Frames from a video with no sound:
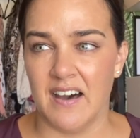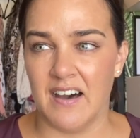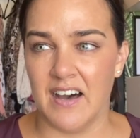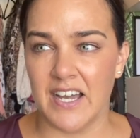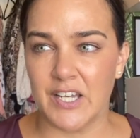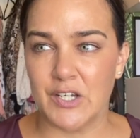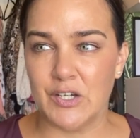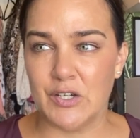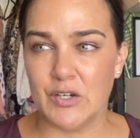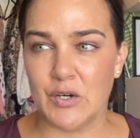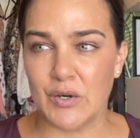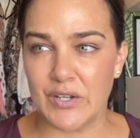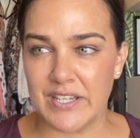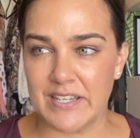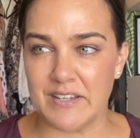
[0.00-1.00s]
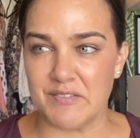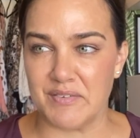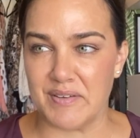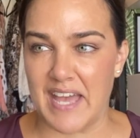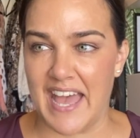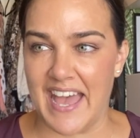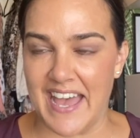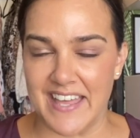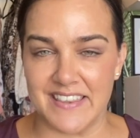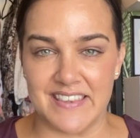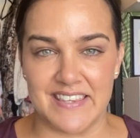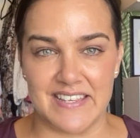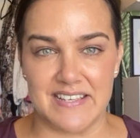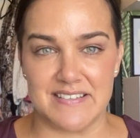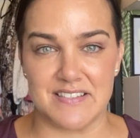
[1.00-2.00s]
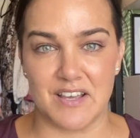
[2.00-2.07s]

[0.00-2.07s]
I couldn't have had these